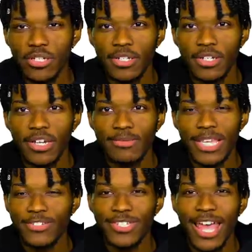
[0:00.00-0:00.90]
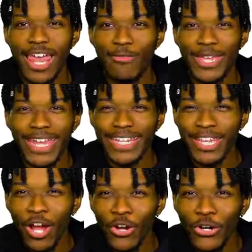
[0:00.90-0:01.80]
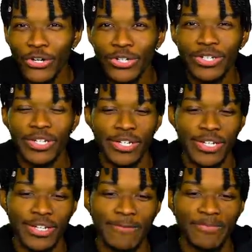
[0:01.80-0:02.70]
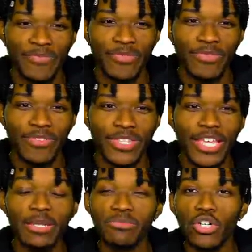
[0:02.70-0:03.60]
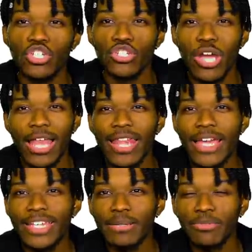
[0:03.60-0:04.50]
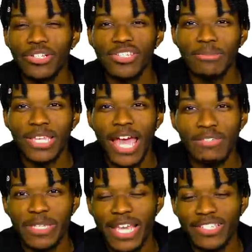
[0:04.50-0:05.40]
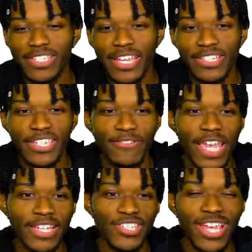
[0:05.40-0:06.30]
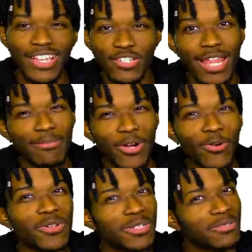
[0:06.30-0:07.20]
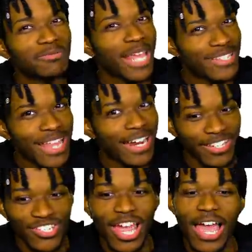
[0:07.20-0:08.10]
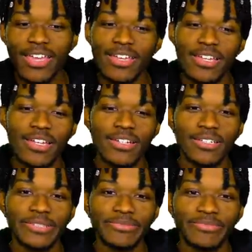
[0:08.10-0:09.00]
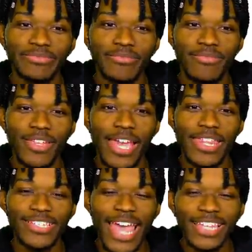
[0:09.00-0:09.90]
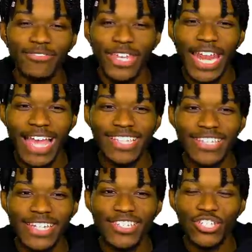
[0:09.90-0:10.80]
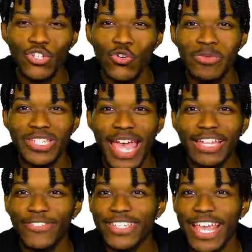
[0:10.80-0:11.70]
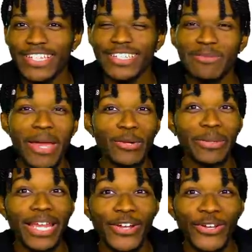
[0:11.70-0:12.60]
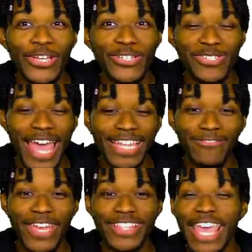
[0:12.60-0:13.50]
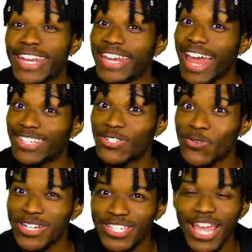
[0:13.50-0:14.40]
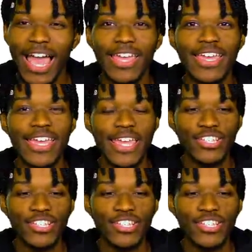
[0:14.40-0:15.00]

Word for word: You know what I'm saying? So it's not like we're getting younger. Dillon Brooks is I like Dillon Brooks sometimes, but he has this tendency of taking shots. you like, bro, that's not a good shot. And then Zach LaVine has that tendency too, but Zach LaVine is actually a better player. So Zach LaVine taking a not so good shot is